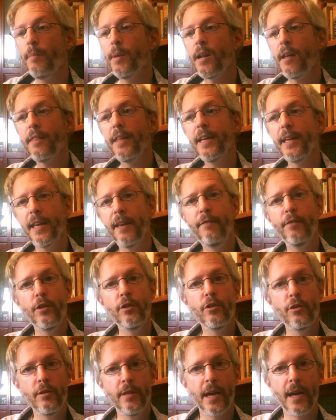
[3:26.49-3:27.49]
But I think if you
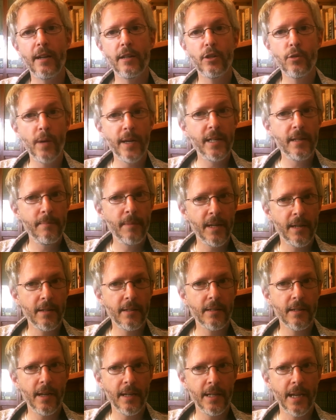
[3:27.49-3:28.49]
do that 20
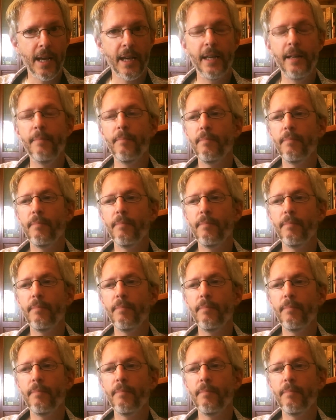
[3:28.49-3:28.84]
minutes a day,